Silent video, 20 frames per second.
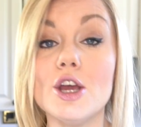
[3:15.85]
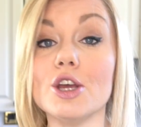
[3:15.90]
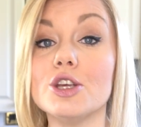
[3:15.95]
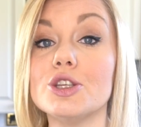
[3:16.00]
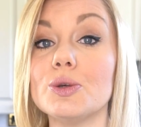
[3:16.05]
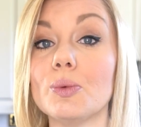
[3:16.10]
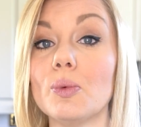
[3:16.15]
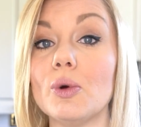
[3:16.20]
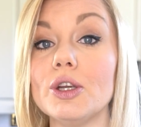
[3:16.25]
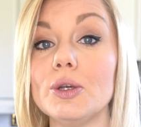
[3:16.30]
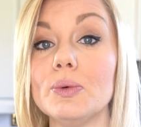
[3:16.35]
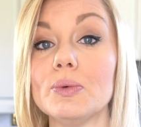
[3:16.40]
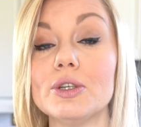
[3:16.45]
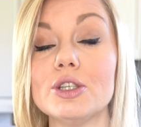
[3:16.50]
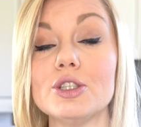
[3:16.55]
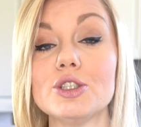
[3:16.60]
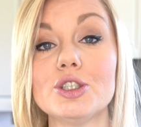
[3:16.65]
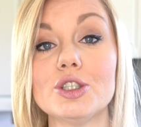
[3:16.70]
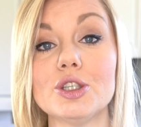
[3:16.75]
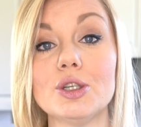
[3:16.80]
So what you
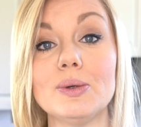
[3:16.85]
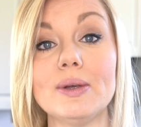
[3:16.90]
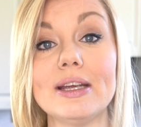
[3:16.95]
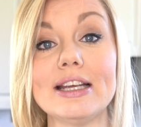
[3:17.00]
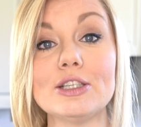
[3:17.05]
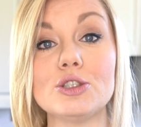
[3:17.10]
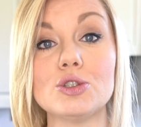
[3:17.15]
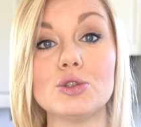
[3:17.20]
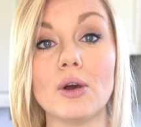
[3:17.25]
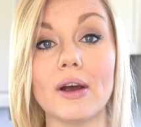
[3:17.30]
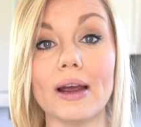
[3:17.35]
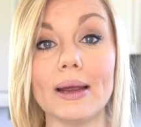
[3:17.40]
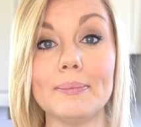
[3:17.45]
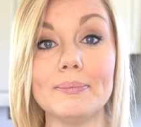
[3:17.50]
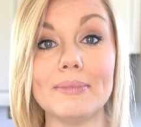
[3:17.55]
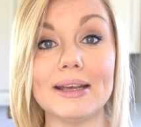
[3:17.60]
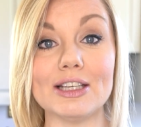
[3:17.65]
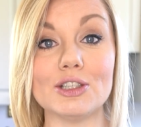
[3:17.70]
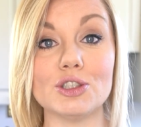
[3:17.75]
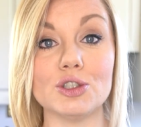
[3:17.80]
want to do is try
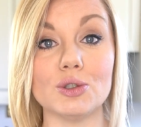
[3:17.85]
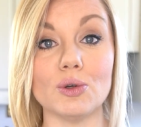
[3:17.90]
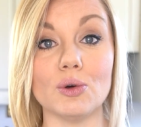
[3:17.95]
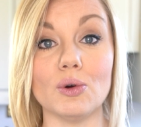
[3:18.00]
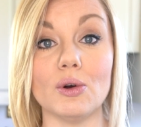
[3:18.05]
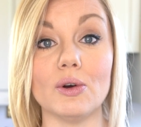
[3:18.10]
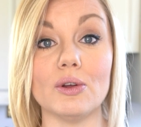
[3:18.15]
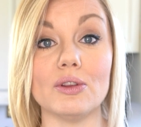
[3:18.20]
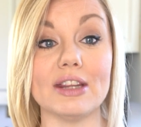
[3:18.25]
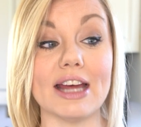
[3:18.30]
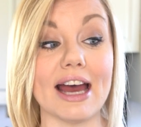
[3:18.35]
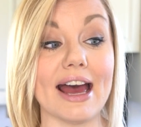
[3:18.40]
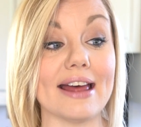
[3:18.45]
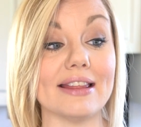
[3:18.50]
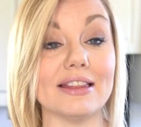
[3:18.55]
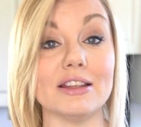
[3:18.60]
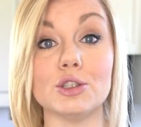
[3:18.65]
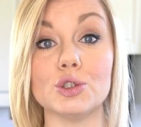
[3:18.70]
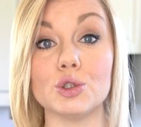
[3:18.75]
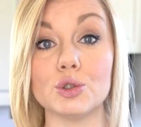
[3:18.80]
and make sure
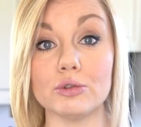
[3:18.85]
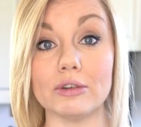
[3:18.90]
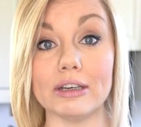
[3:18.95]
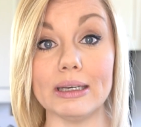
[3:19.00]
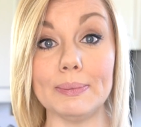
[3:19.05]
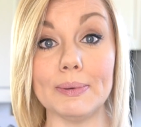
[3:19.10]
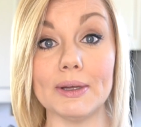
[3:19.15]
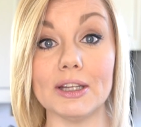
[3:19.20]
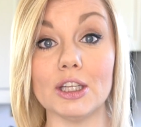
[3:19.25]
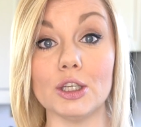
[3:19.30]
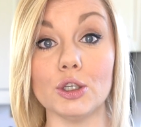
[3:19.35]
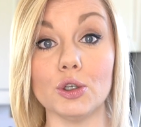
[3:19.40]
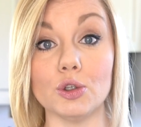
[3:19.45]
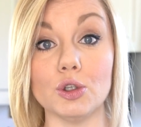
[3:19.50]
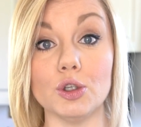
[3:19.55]
that the scraper that you're